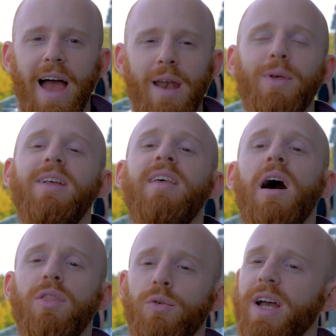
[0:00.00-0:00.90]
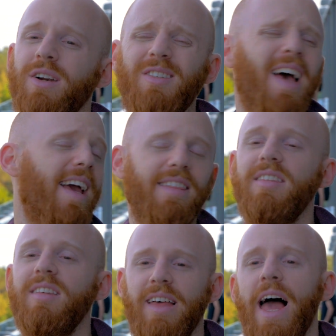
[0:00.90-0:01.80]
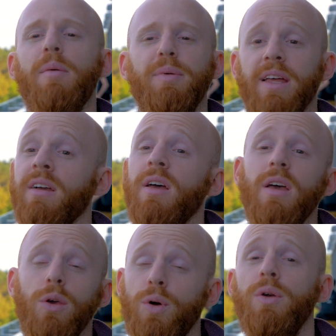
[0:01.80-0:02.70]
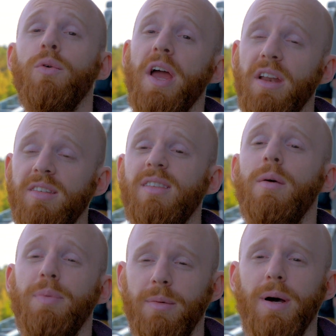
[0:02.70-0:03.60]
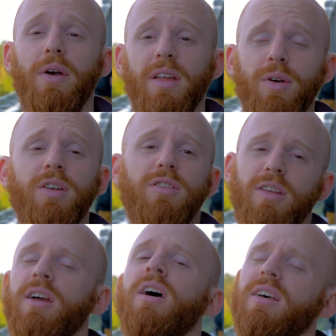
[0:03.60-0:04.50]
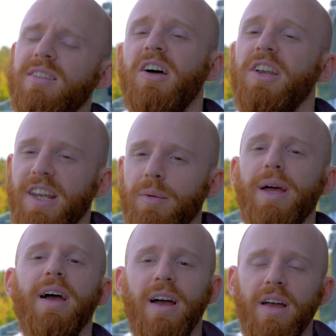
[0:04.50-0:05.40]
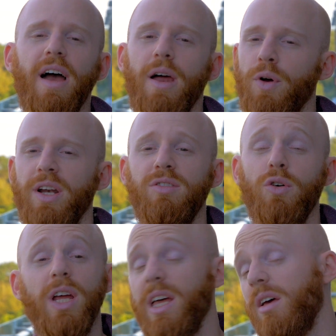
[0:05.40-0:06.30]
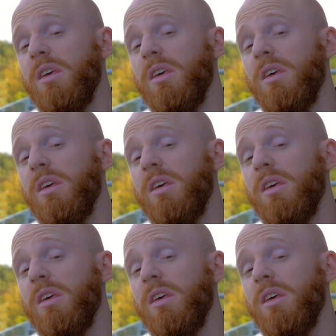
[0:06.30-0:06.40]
And we can tell the writers, hey, this is happening. You can write a snippet about it. You can just study it a bit and write a story.